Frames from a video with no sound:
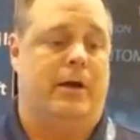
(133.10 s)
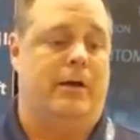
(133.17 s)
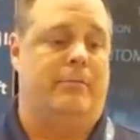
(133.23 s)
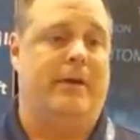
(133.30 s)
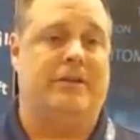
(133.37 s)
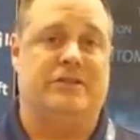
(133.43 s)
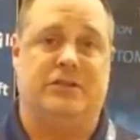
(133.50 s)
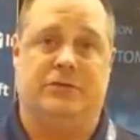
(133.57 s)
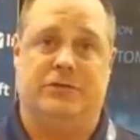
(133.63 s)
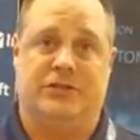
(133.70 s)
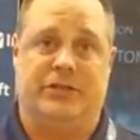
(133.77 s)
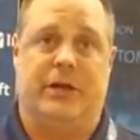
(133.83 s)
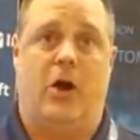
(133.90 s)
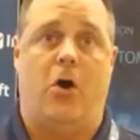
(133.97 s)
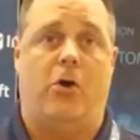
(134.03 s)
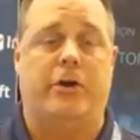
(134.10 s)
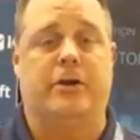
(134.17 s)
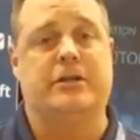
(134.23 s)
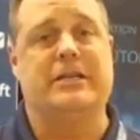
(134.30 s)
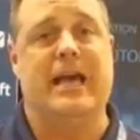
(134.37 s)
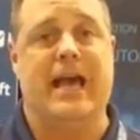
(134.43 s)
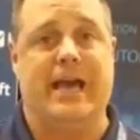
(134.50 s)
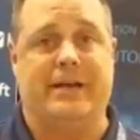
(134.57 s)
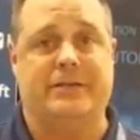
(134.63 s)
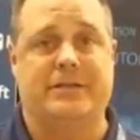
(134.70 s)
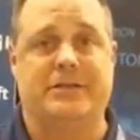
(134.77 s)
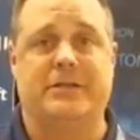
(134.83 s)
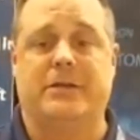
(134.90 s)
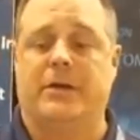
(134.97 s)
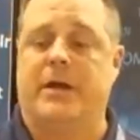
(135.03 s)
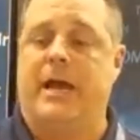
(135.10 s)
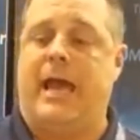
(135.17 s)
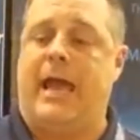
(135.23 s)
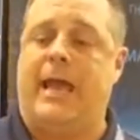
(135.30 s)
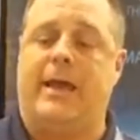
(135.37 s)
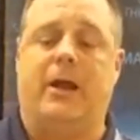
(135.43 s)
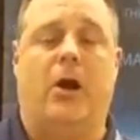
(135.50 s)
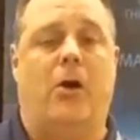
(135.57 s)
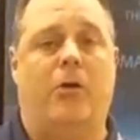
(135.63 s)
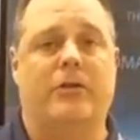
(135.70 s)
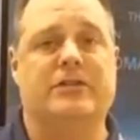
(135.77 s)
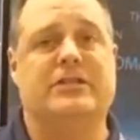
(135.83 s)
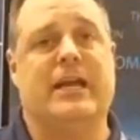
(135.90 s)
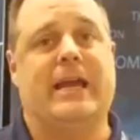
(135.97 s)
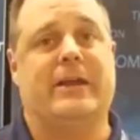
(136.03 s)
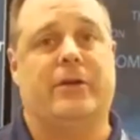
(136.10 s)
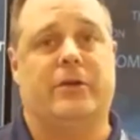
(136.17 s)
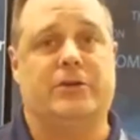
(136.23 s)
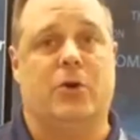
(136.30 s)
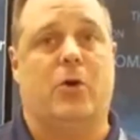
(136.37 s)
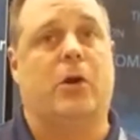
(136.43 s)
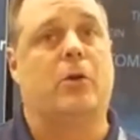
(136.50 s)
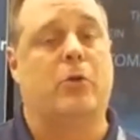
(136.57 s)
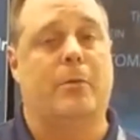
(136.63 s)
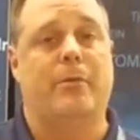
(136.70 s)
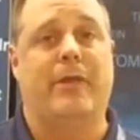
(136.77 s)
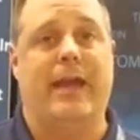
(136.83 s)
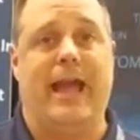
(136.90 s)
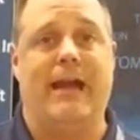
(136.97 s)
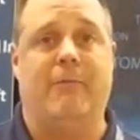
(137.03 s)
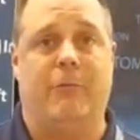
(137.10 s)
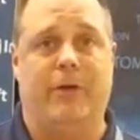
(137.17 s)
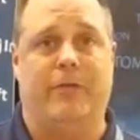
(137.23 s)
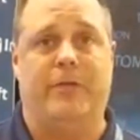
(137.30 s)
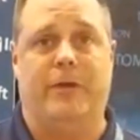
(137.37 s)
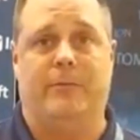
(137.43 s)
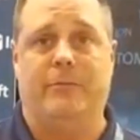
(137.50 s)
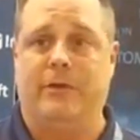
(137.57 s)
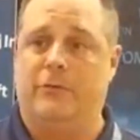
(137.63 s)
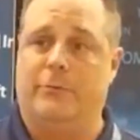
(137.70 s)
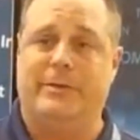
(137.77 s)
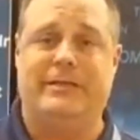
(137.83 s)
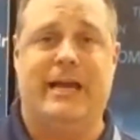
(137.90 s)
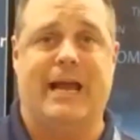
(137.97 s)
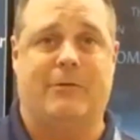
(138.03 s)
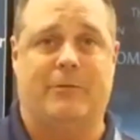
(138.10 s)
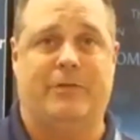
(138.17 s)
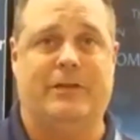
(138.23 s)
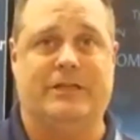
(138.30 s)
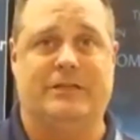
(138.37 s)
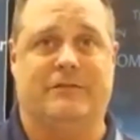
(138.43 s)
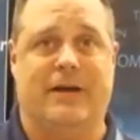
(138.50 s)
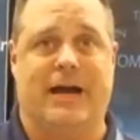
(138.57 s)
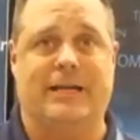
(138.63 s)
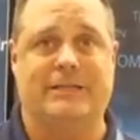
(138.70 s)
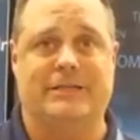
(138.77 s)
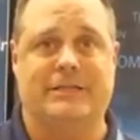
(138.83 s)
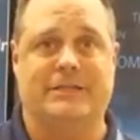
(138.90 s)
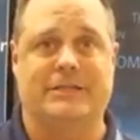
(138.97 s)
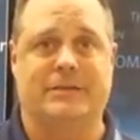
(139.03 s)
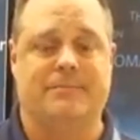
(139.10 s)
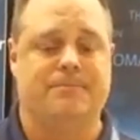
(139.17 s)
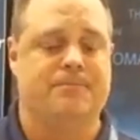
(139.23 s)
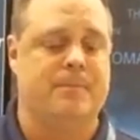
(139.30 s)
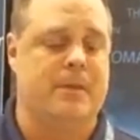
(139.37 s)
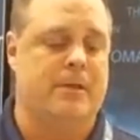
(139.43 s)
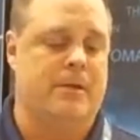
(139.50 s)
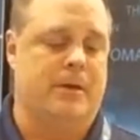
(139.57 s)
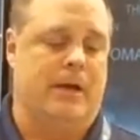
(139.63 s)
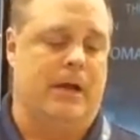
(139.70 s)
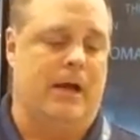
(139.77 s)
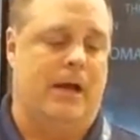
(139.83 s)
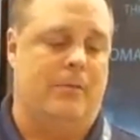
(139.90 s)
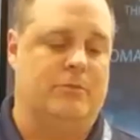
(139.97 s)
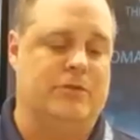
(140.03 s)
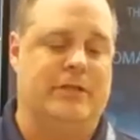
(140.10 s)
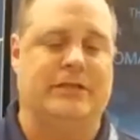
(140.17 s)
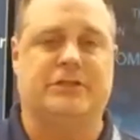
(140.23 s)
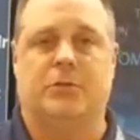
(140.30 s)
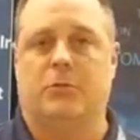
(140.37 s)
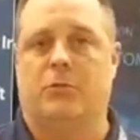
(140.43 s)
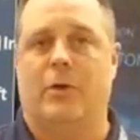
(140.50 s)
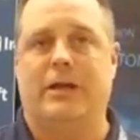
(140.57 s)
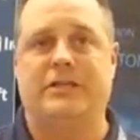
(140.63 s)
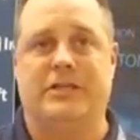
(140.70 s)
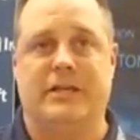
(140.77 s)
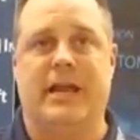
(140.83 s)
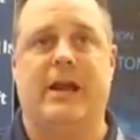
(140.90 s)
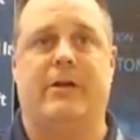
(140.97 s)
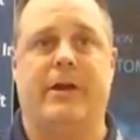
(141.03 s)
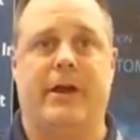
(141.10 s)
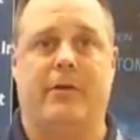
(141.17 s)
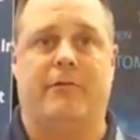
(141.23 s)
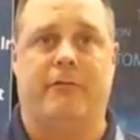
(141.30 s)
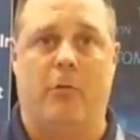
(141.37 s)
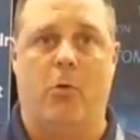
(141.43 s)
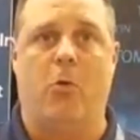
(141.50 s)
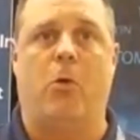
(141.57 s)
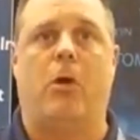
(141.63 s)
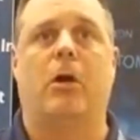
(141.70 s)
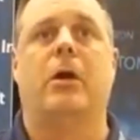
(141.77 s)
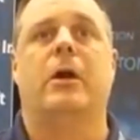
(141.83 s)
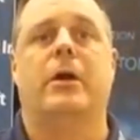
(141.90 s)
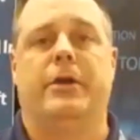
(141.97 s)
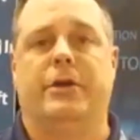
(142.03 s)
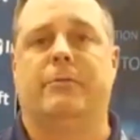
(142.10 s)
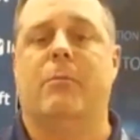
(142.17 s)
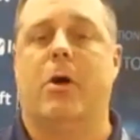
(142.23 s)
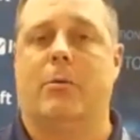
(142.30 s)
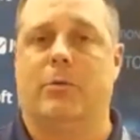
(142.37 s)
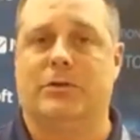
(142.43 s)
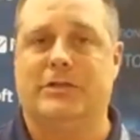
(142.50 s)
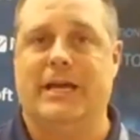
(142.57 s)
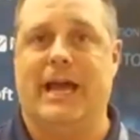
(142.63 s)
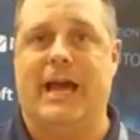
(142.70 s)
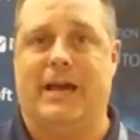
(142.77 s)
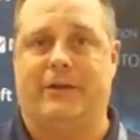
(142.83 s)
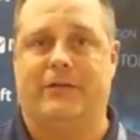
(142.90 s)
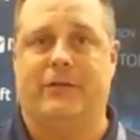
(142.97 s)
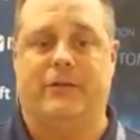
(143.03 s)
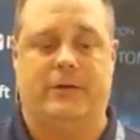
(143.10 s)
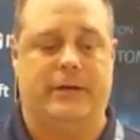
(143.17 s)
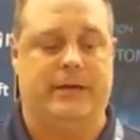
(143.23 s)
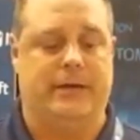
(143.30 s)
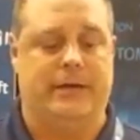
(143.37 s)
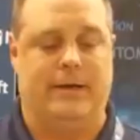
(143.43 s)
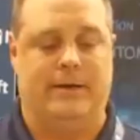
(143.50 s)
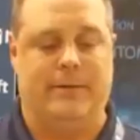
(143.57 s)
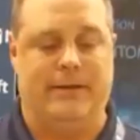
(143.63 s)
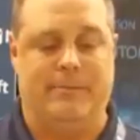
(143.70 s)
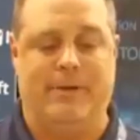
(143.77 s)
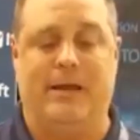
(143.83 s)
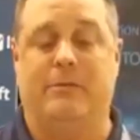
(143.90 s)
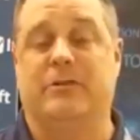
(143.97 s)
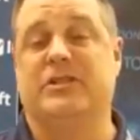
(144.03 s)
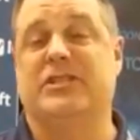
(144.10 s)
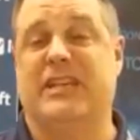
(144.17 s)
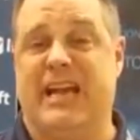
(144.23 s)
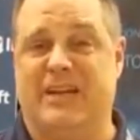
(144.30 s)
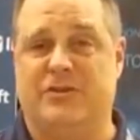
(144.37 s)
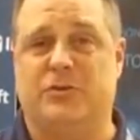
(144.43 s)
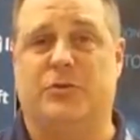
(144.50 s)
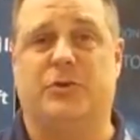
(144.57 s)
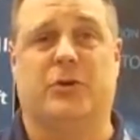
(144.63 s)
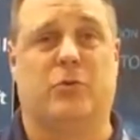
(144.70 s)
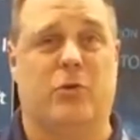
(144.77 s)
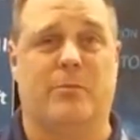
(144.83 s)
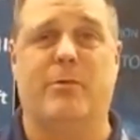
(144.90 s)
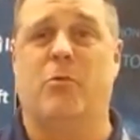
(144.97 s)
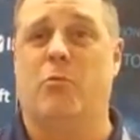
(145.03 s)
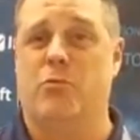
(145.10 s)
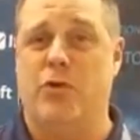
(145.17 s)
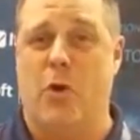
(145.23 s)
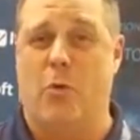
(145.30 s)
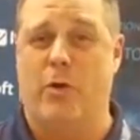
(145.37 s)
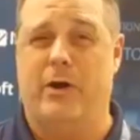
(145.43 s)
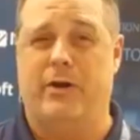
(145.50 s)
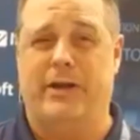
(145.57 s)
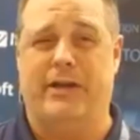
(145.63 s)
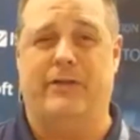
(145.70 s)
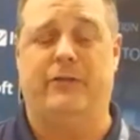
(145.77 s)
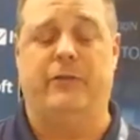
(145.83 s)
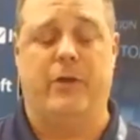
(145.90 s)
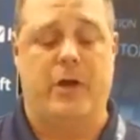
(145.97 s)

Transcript: Basically, you'll see all your techs and all the standards or whatever they have with them that will be tagged on these devices. So that's a great scenario for your mobile techs, and be able to schedule your equipment, know where it is.